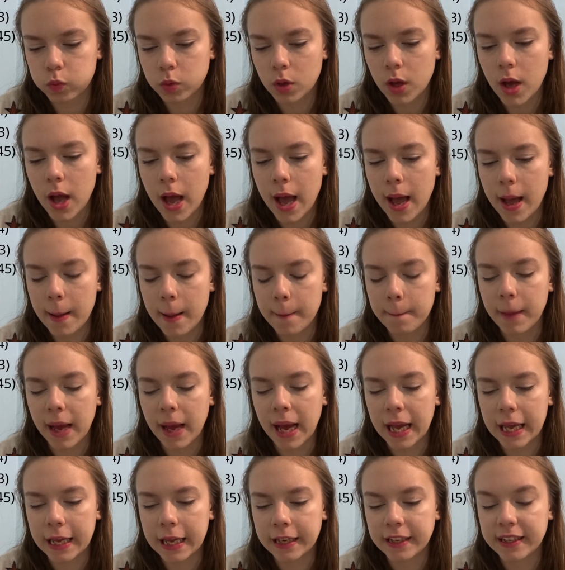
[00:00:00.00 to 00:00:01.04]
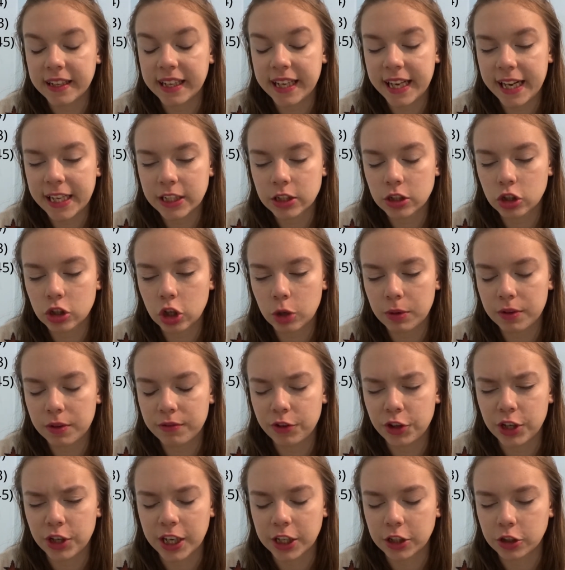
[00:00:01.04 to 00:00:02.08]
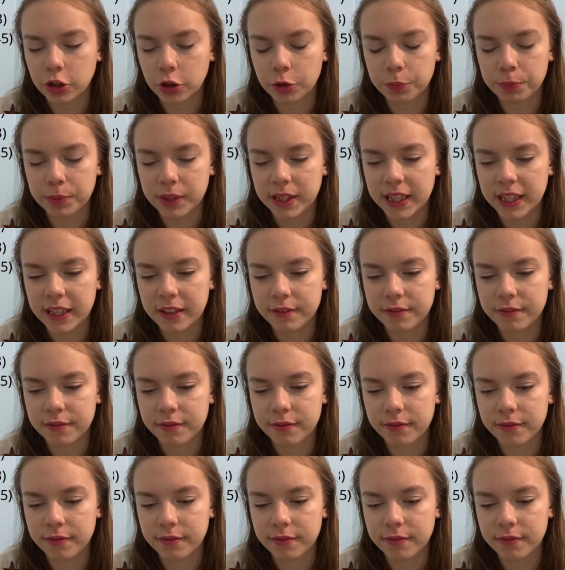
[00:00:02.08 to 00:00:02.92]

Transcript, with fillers: um, I'd eaten all my food, I don't believe,